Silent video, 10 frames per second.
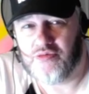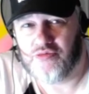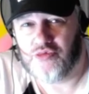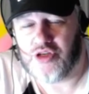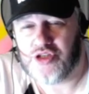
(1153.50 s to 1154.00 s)

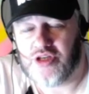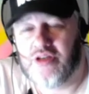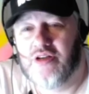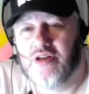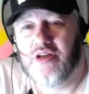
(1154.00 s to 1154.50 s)

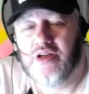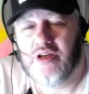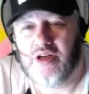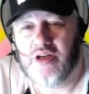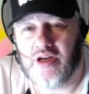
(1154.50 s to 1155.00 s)
Russia,
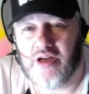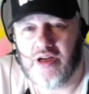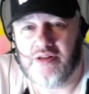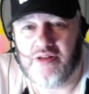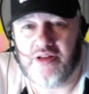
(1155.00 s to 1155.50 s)

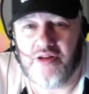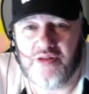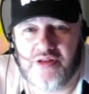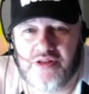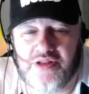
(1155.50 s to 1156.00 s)
and you know
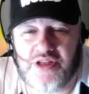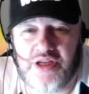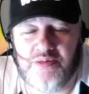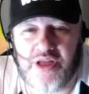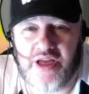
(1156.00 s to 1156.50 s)
the
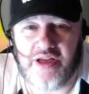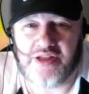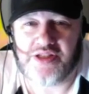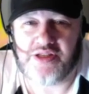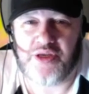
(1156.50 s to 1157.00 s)
team there
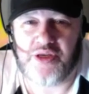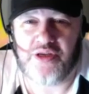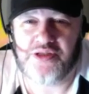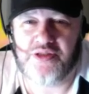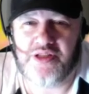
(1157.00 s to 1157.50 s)
is,
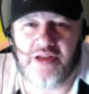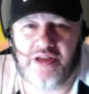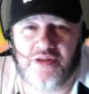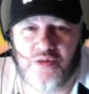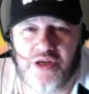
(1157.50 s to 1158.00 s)
because of
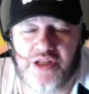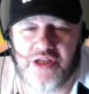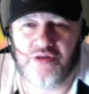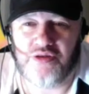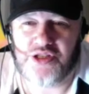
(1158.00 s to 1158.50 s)
the way
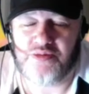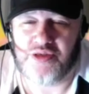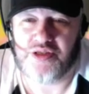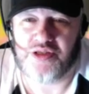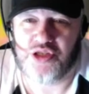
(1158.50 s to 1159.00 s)
their
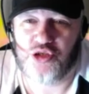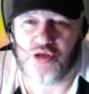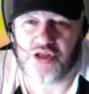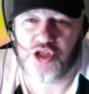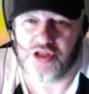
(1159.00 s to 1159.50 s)
Christmas is
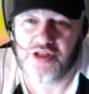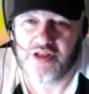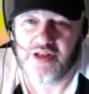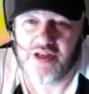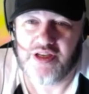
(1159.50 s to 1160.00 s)
structured.
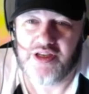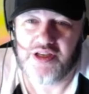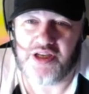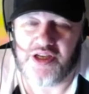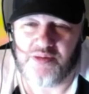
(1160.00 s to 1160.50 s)

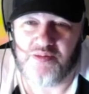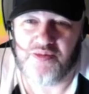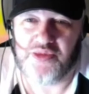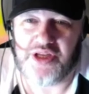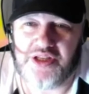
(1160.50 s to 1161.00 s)

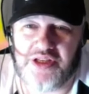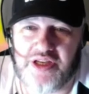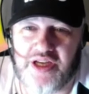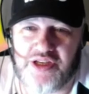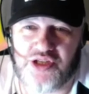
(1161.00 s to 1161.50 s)
They
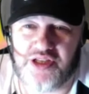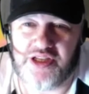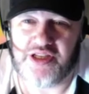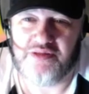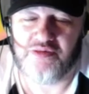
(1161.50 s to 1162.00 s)
didn't
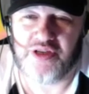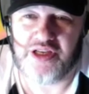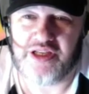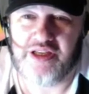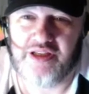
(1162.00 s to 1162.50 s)
actually
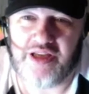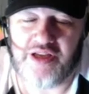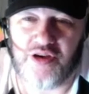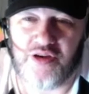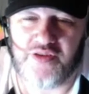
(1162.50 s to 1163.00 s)
really
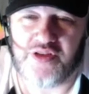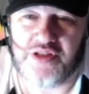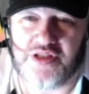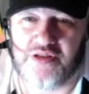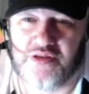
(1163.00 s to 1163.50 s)
kick off
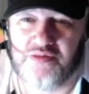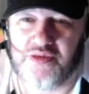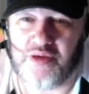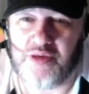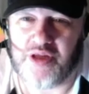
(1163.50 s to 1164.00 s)
until
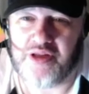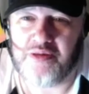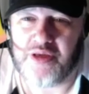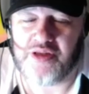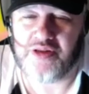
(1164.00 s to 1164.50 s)
I think
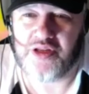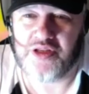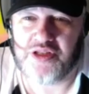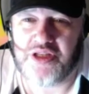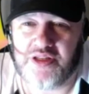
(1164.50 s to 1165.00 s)
about the
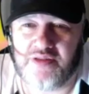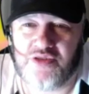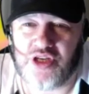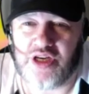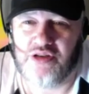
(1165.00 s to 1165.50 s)
13th of
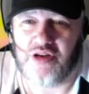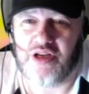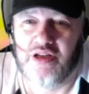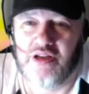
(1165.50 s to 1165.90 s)
January.